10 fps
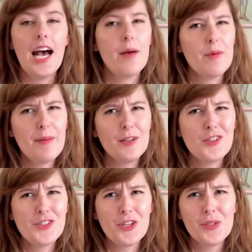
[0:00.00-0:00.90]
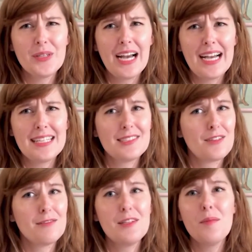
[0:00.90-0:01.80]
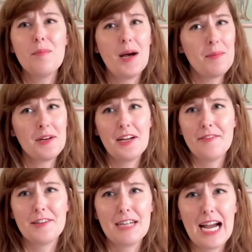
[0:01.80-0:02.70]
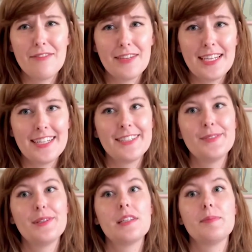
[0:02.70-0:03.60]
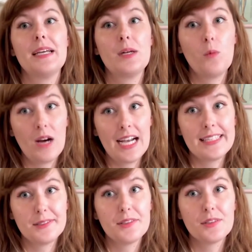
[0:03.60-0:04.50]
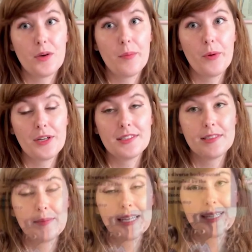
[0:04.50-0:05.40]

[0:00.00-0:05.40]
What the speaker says: I'm about to show you guys a real bummer of a graphic here to explain why this is so important to me.